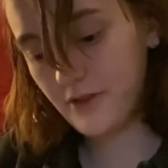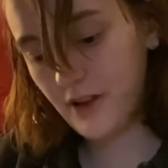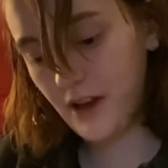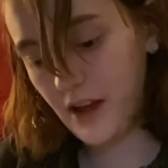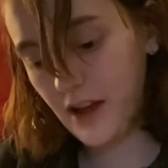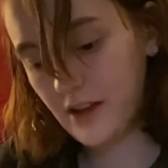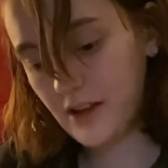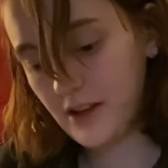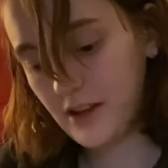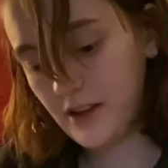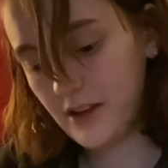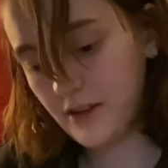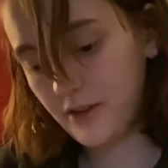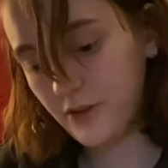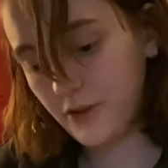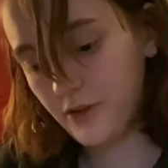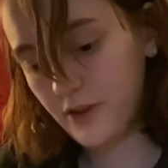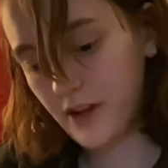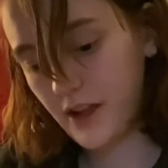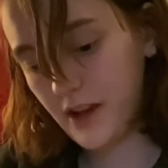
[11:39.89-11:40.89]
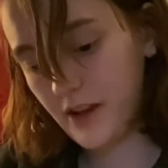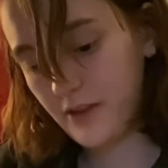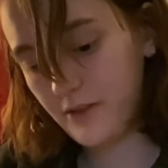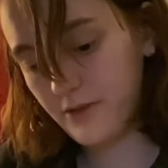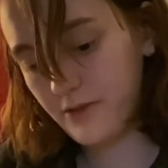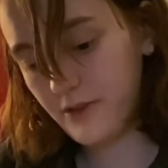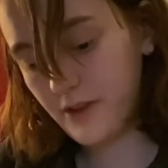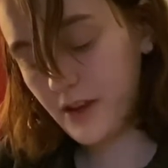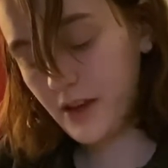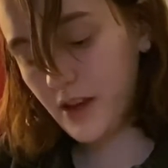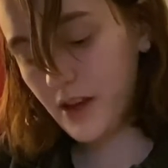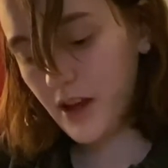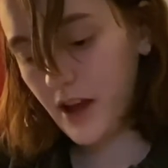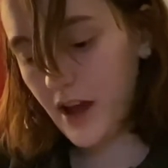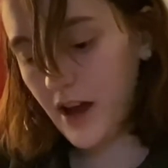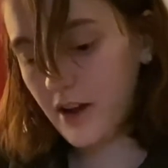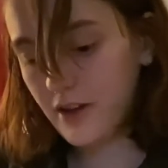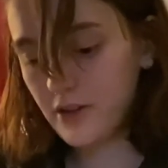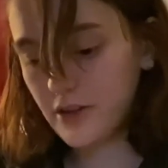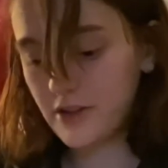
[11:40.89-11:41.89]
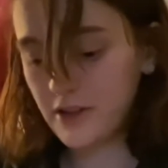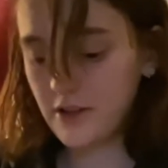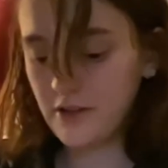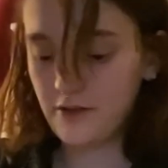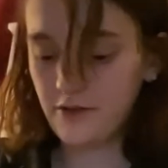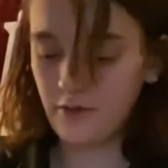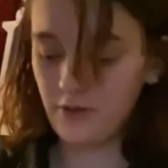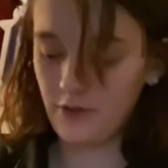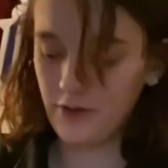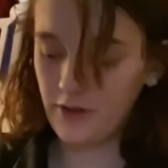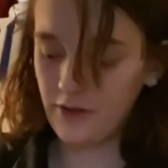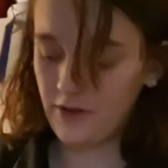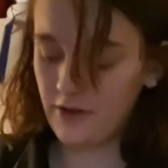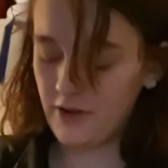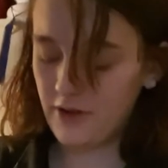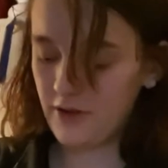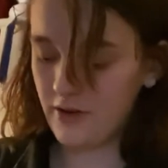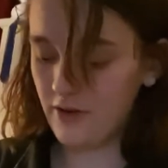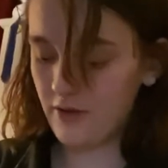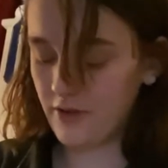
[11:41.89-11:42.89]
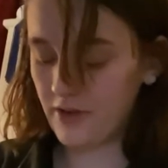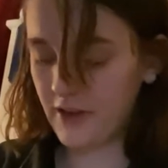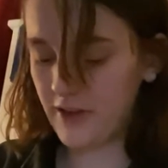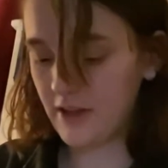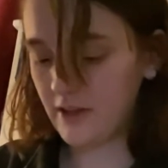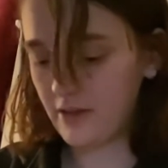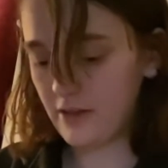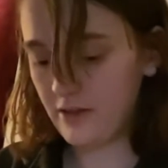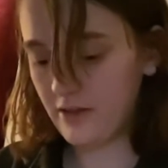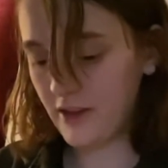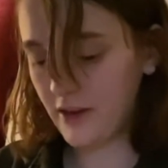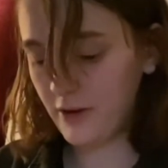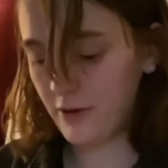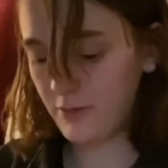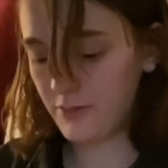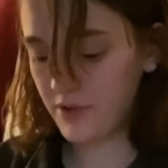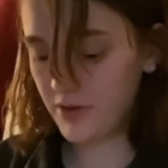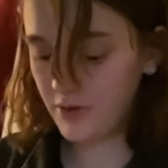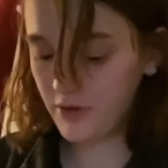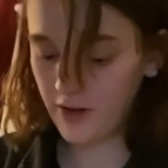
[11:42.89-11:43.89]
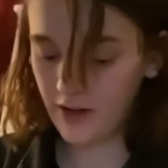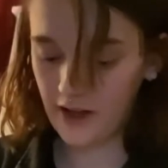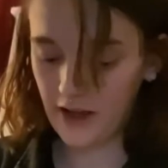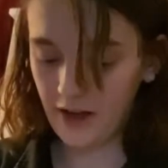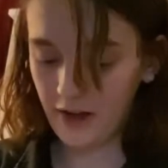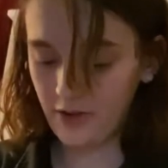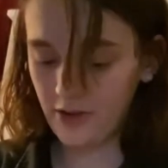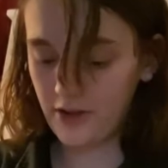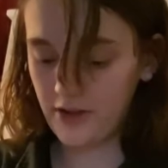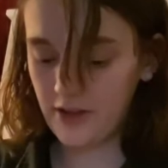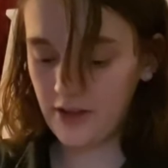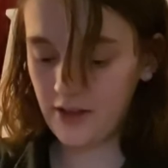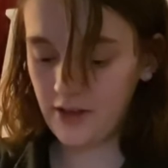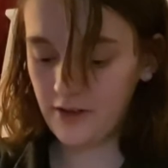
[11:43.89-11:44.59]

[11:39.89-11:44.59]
I need a creative outlet, or like a therapeutic outlet,